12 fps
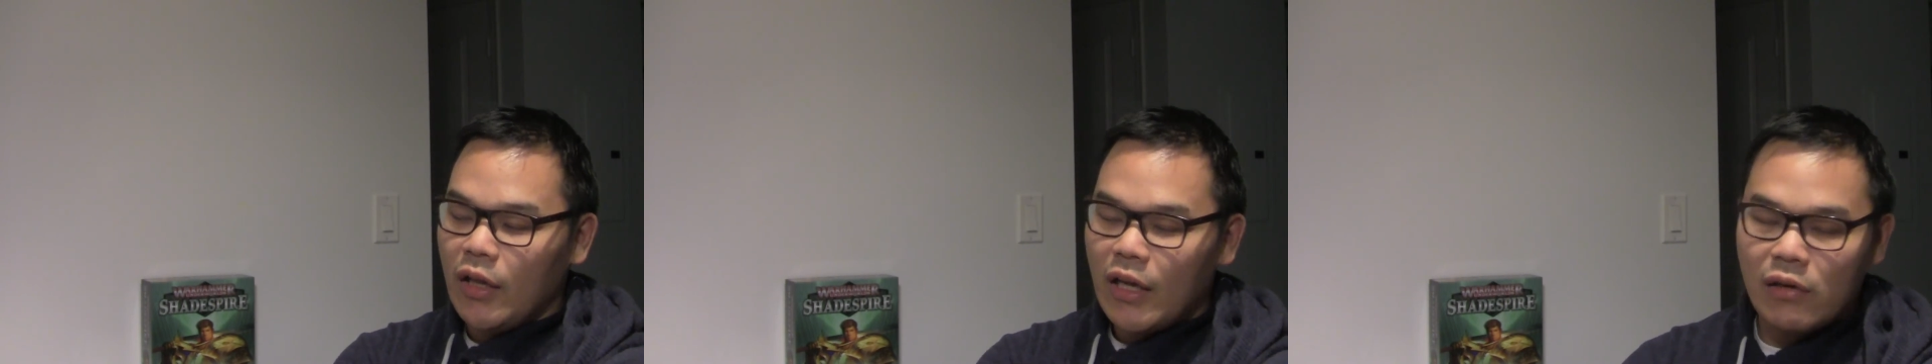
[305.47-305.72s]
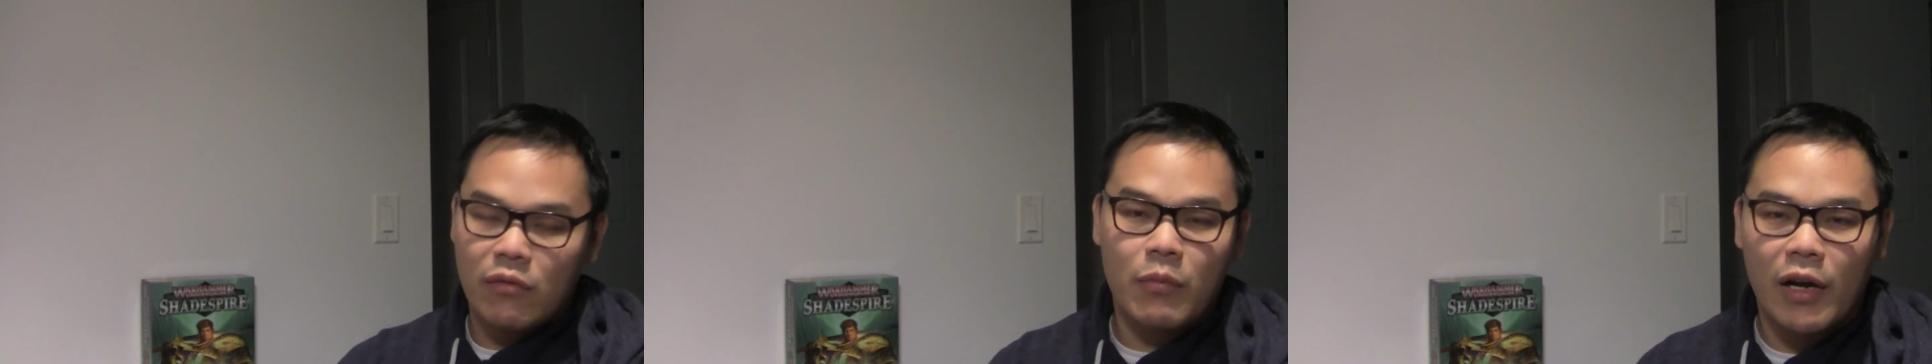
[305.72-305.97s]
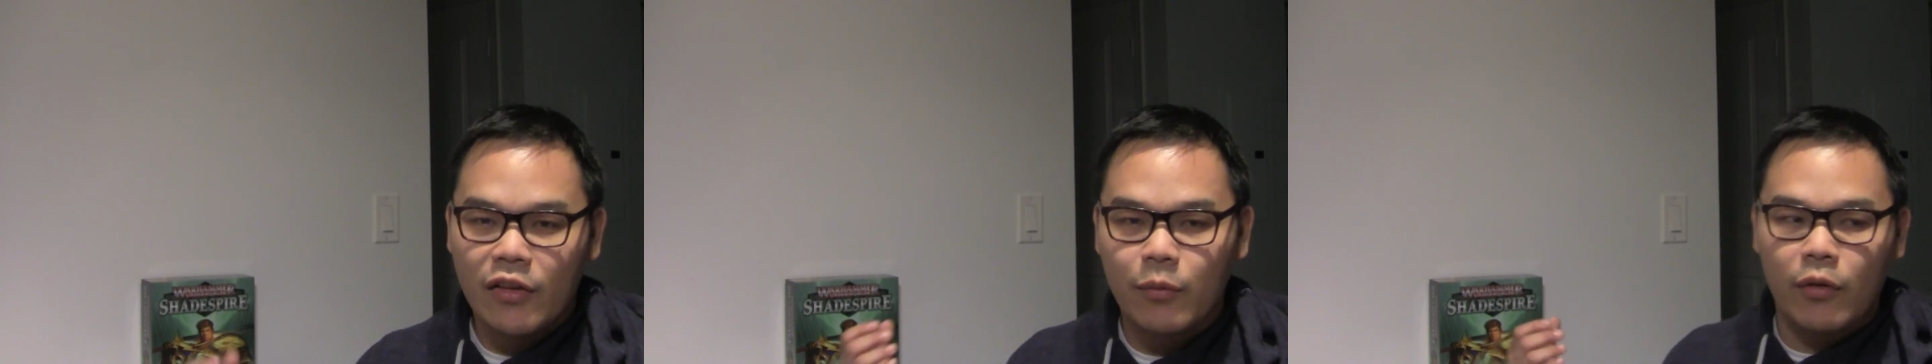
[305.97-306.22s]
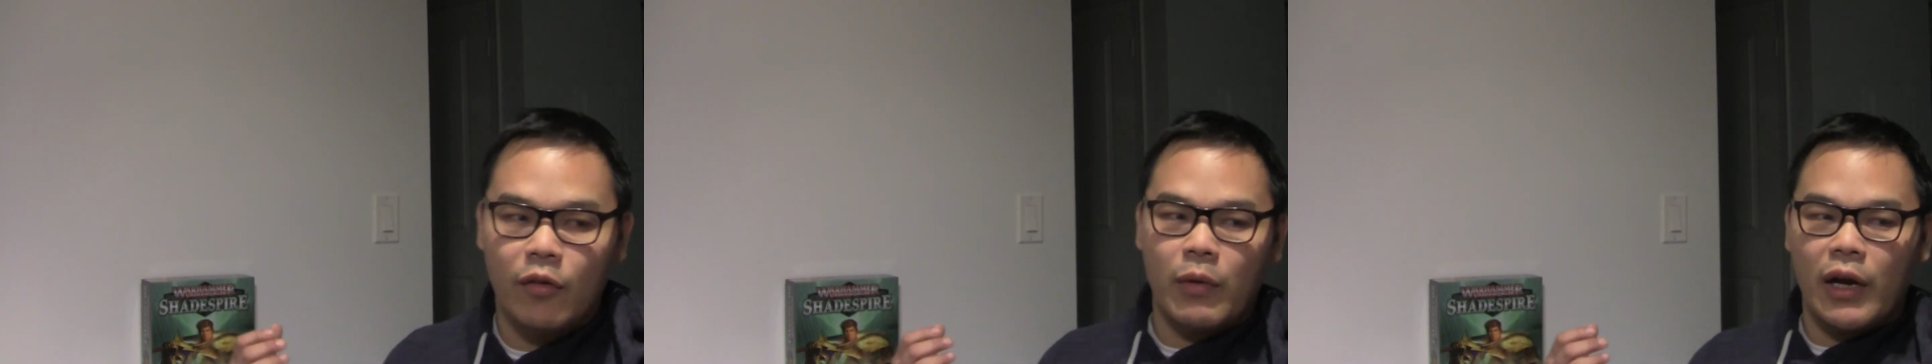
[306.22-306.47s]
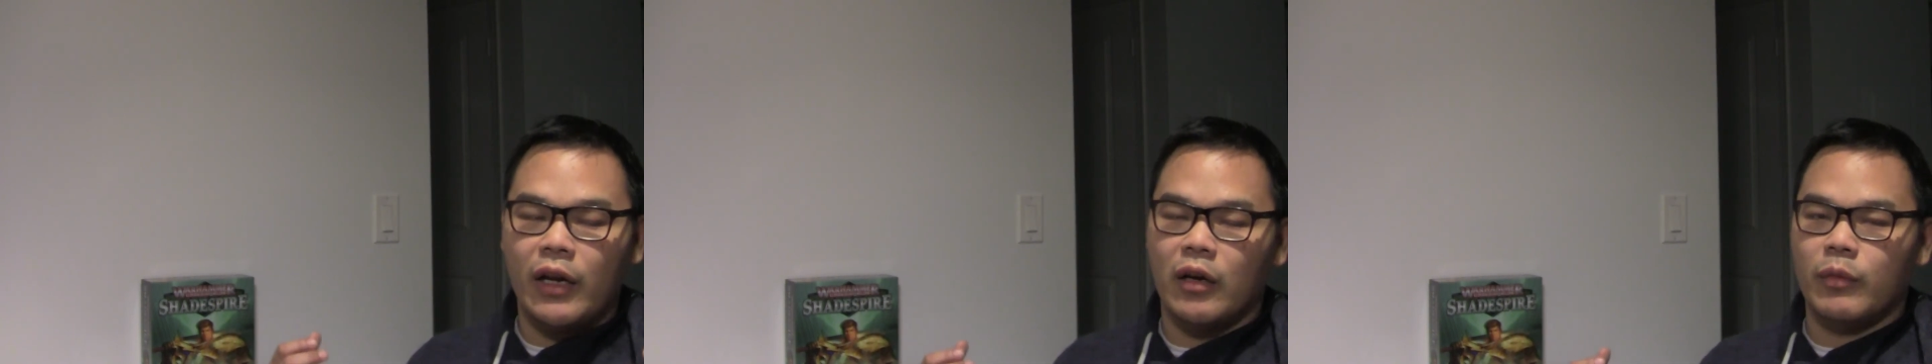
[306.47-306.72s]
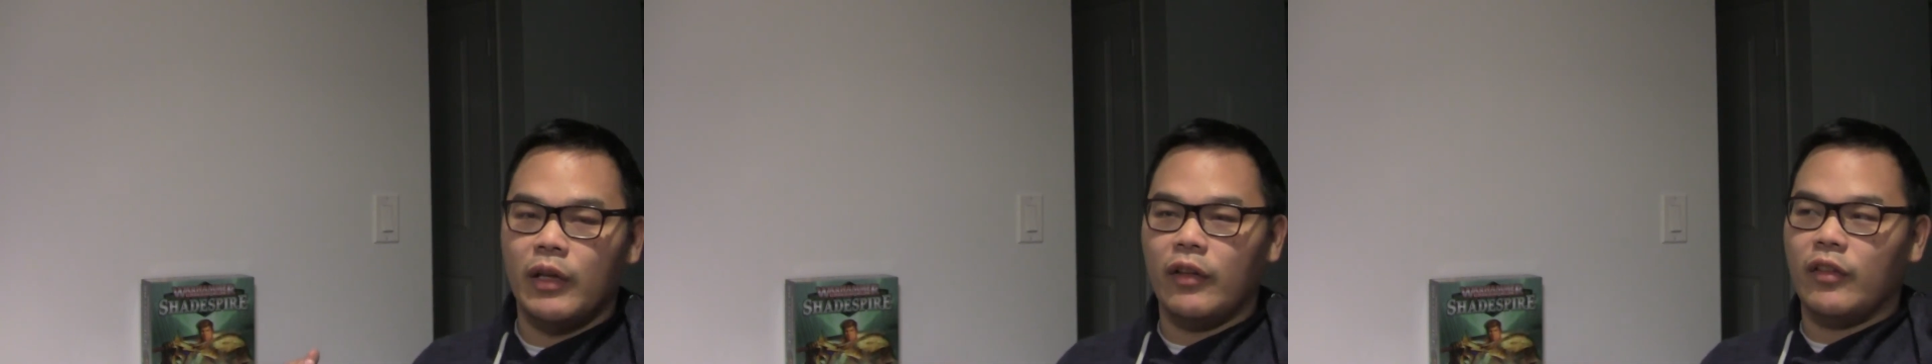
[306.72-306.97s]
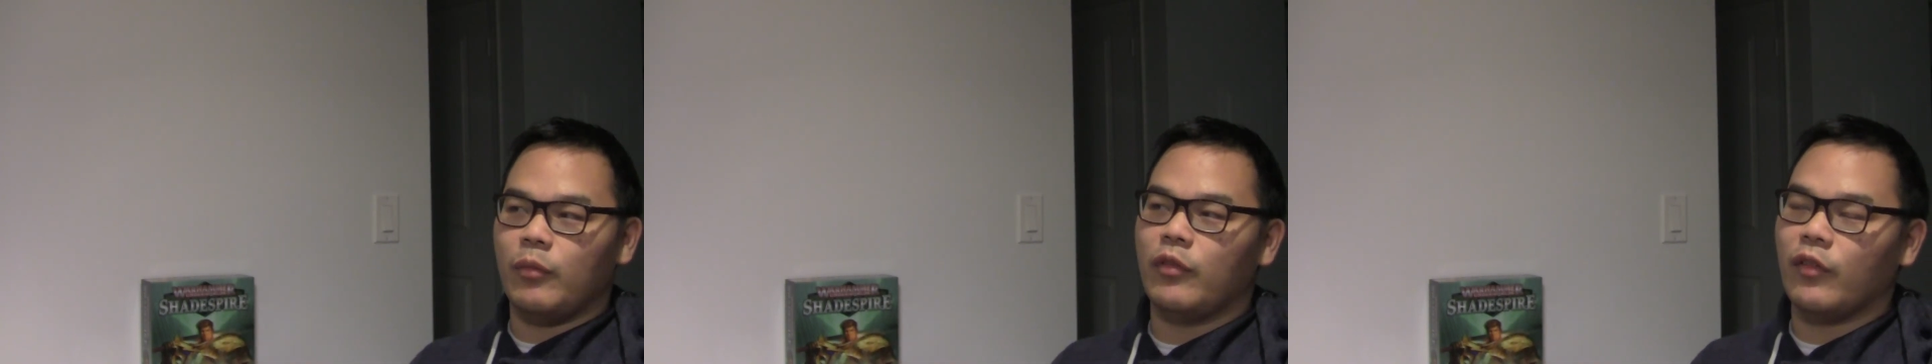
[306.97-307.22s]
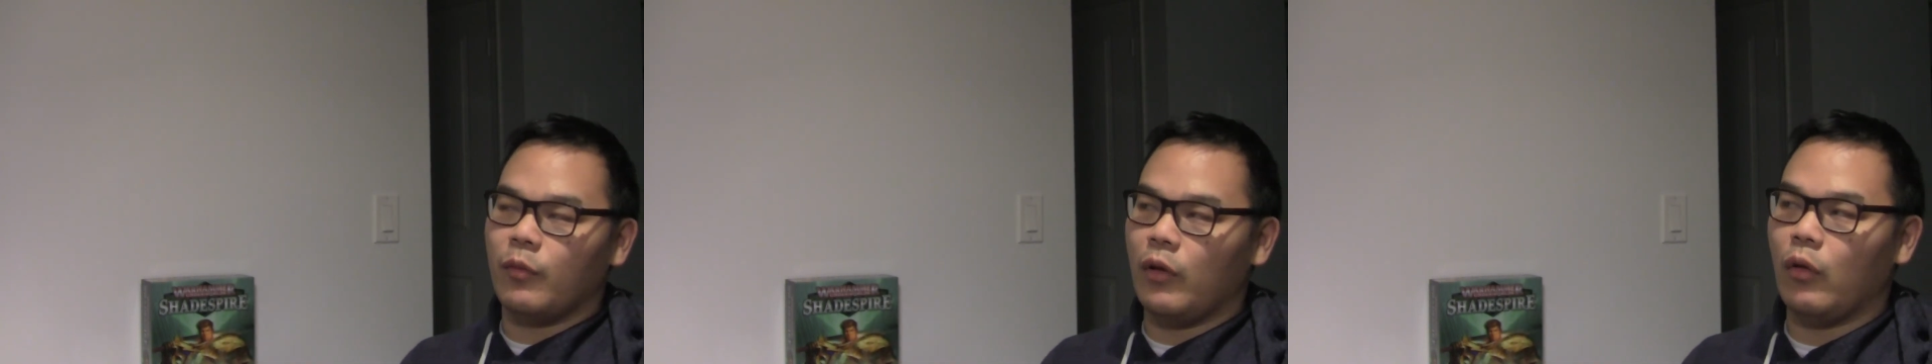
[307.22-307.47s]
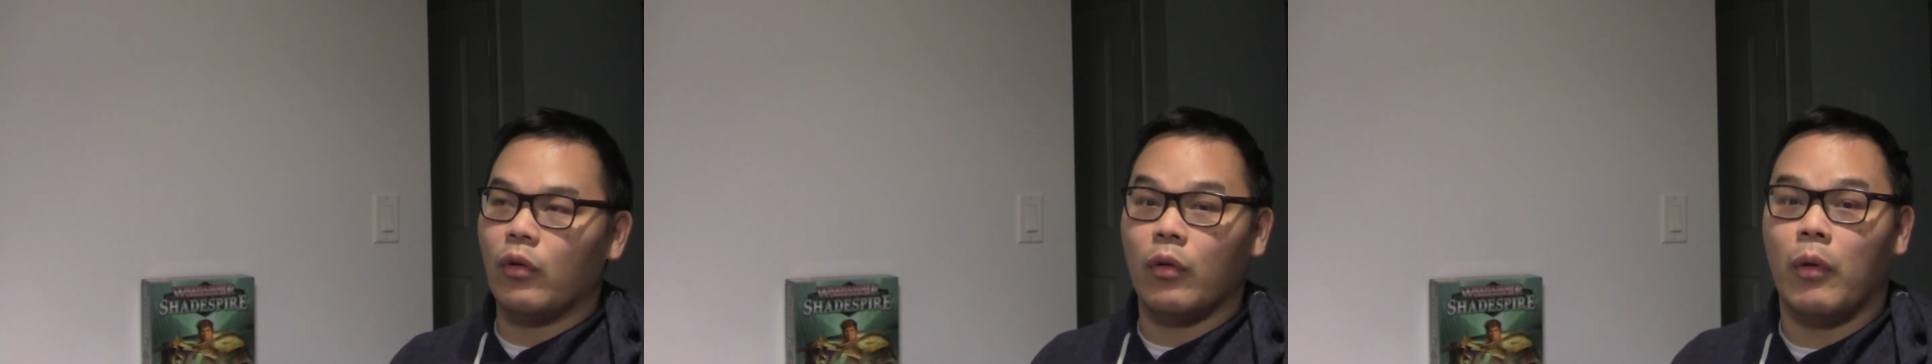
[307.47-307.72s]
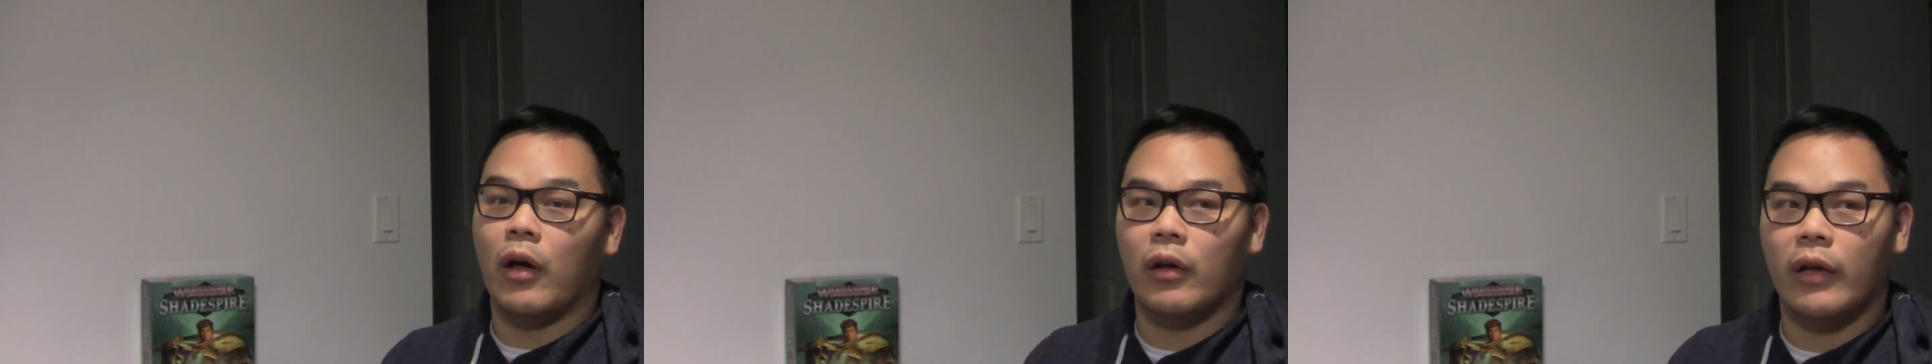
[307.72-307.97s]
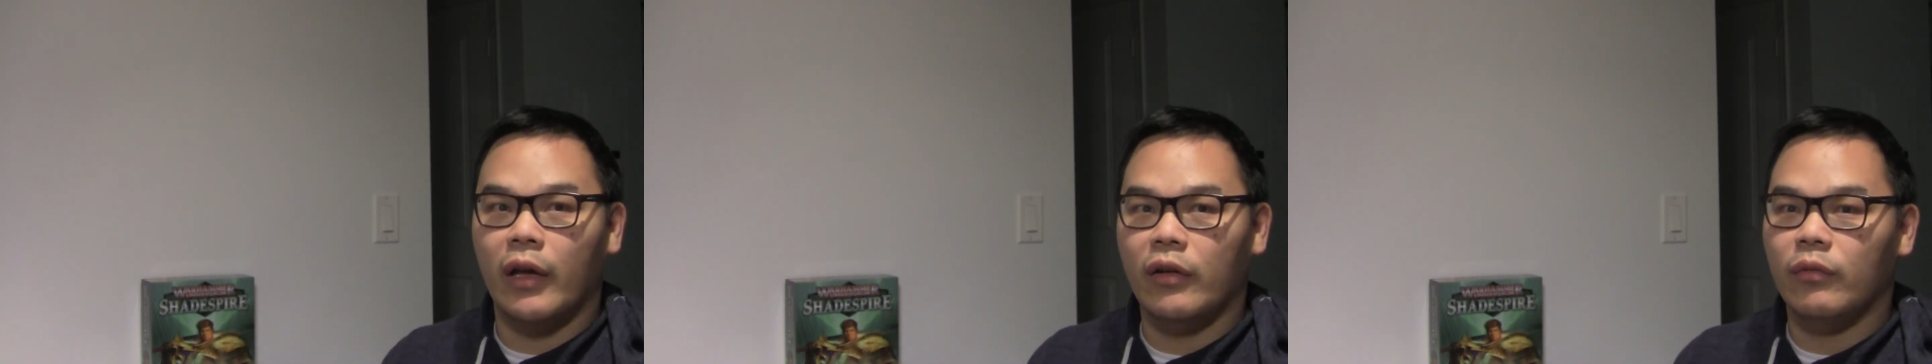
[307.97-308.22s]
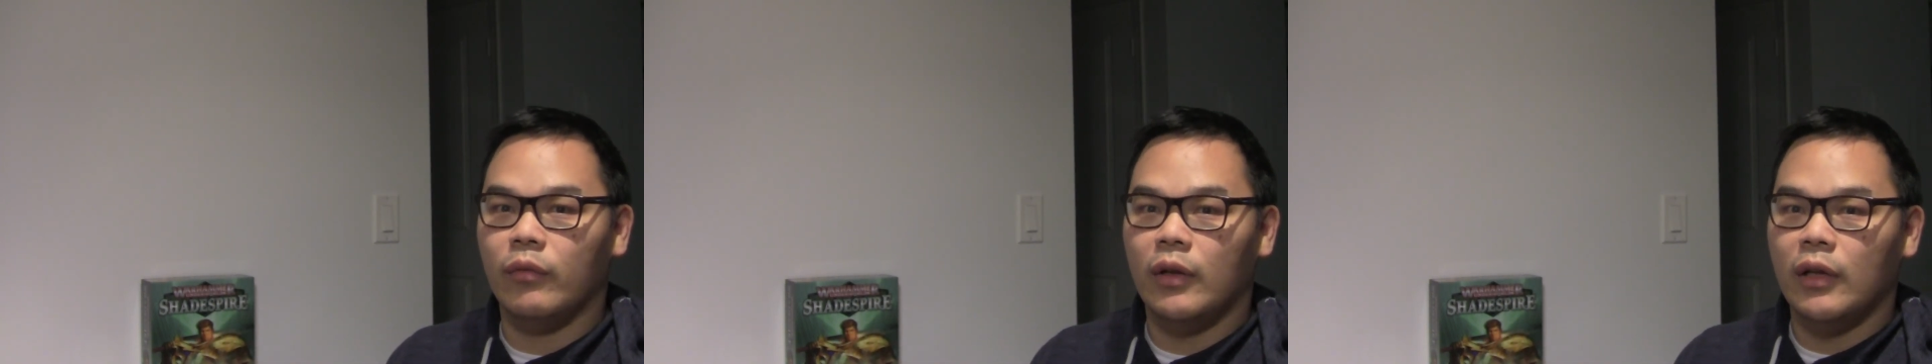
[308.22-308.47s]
Kind of reminds me of my army, except just lower model count.